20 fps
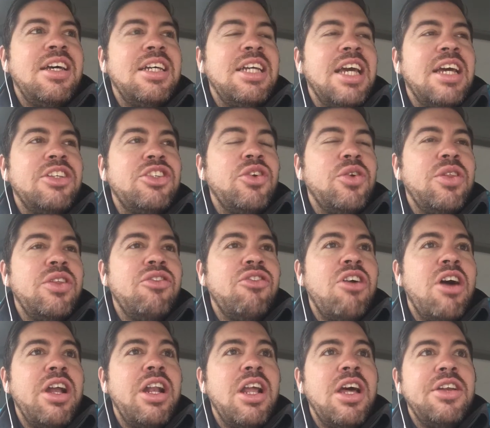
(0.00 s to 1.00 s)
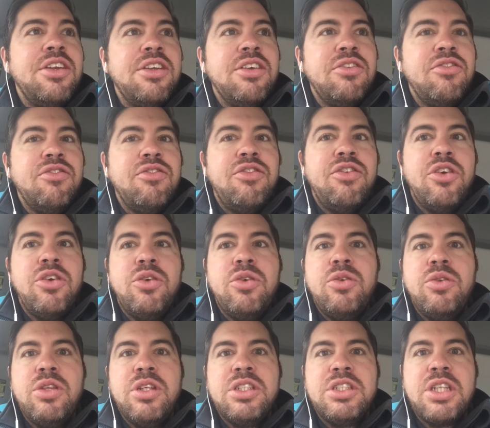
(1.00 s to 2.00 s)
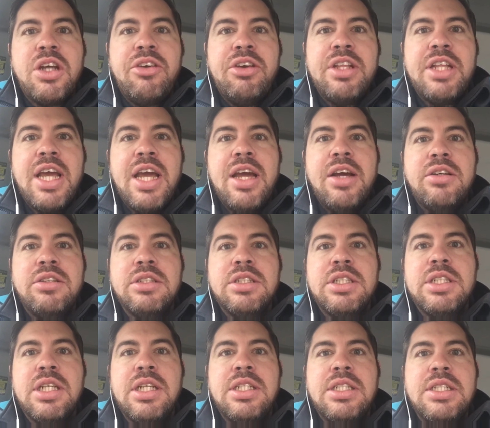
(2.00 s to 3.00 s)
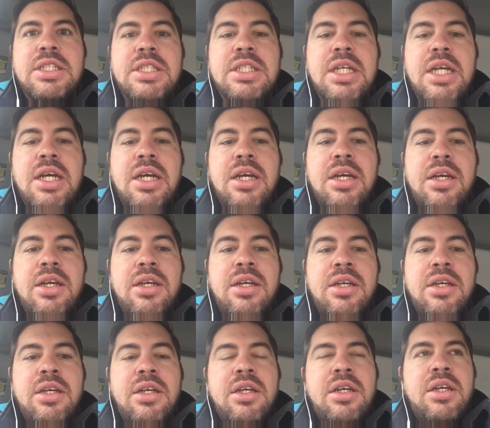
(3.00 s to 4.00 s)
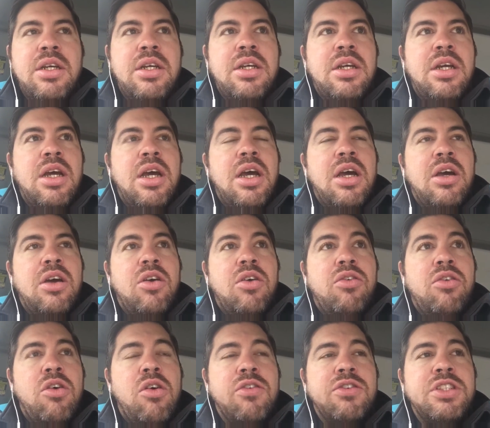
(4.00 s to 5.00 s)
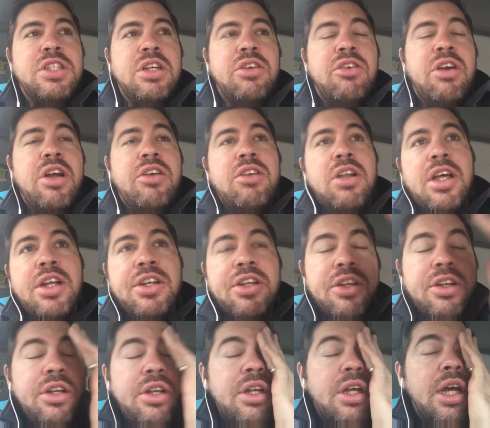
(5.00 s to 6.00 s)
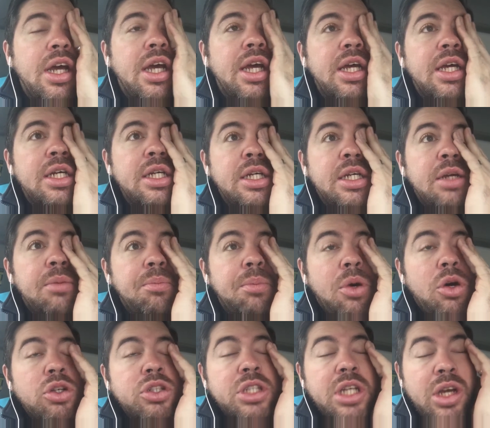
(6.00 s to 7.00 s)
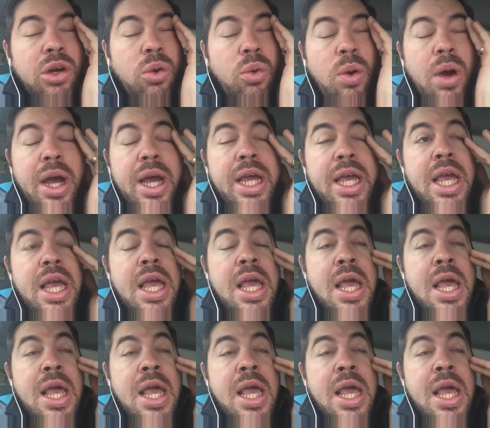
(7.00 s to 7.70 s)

Yeah, doing the ride London through the Surrey Downs and obviously around London and Box Hill Way.